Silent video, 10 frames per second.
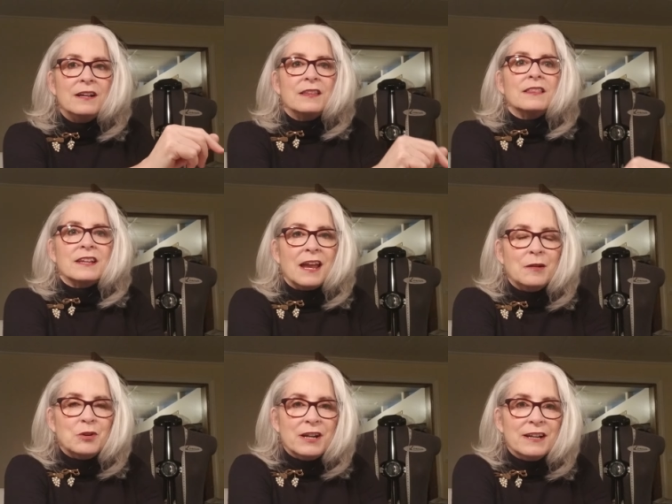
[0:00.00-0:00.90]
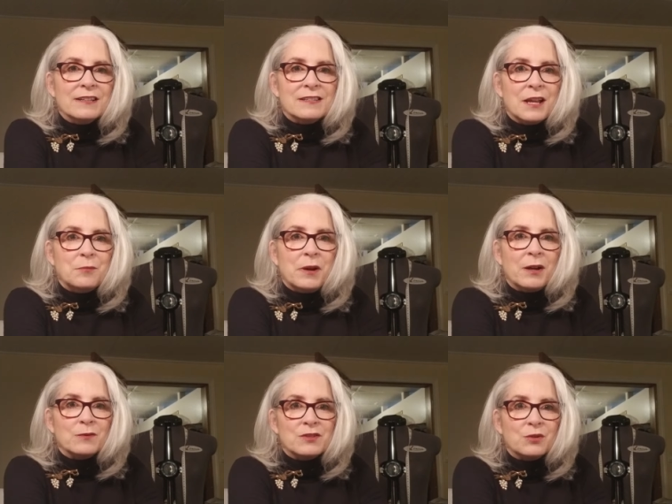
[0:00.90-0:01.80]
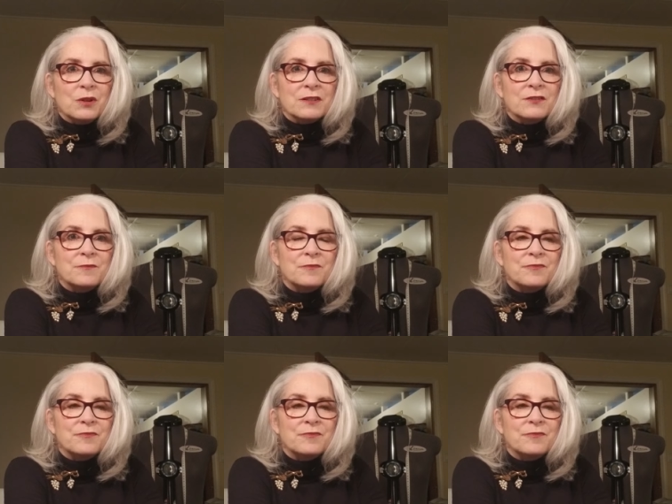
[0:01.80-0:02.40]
that the camera adds 10 pounds to us.